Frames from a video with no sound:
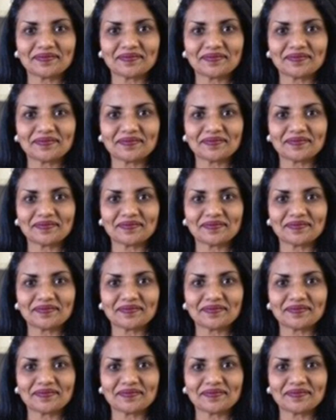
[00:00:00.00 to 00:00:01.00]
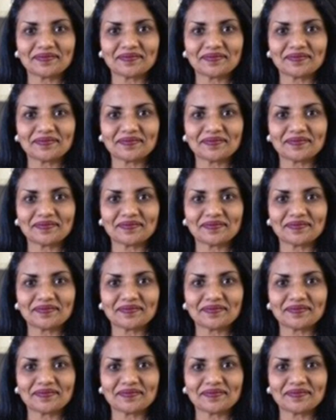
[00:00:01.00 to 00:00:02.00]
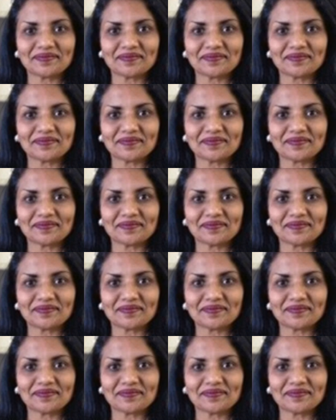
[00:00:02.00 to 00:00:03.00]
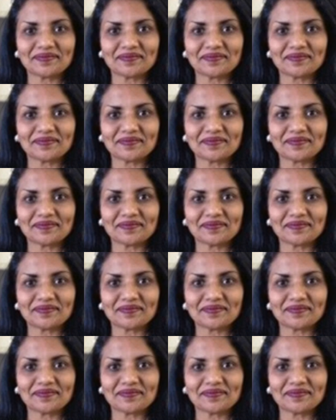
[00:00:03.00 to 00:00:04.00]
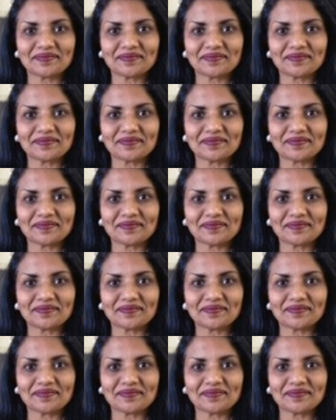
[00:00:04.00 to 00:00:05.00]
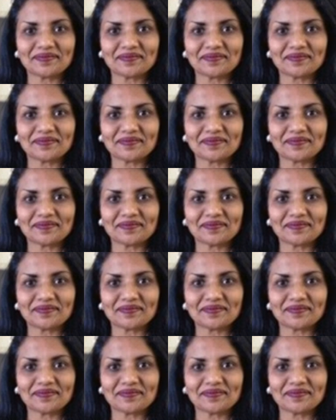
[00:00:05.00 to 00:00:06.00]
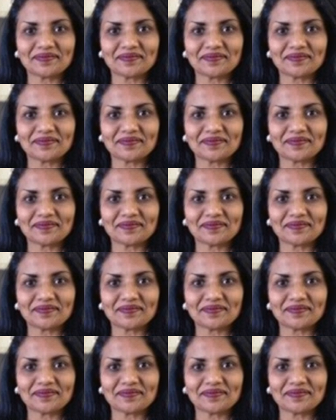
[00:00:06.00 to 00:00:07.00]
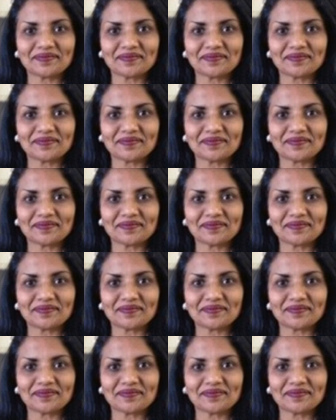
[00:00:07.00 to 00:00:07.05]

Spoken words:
This is a still picture; no speech is visible.